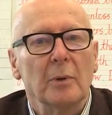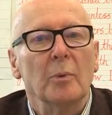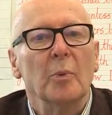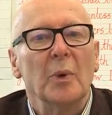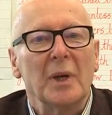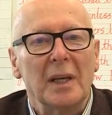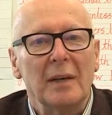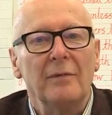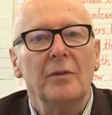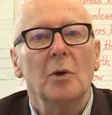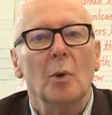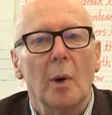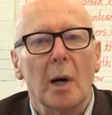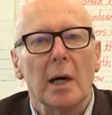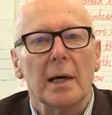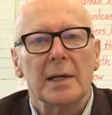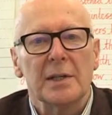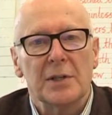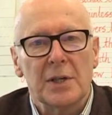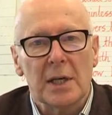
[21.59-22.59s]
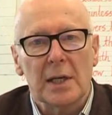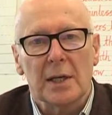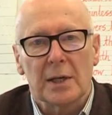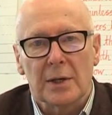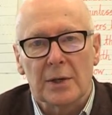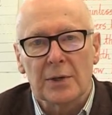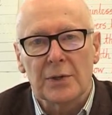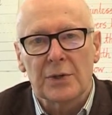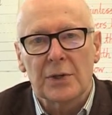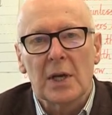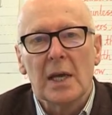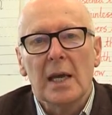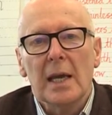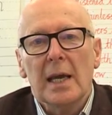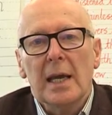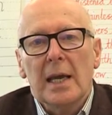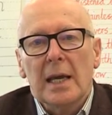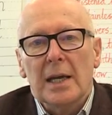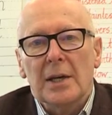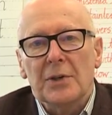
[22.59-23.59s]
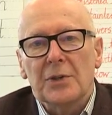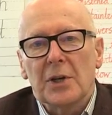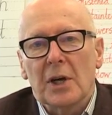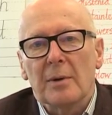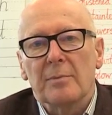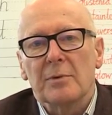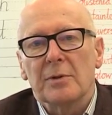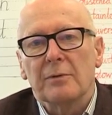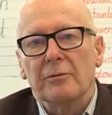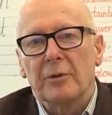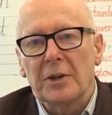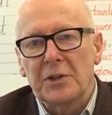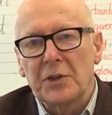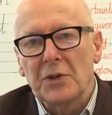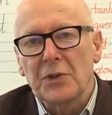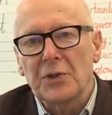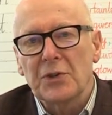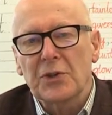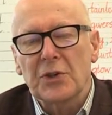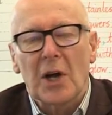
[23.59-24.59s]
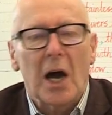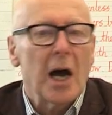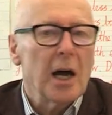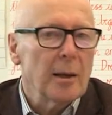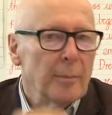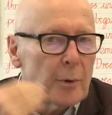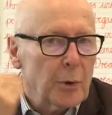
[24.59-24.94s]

It will give you ideas in terms of written style,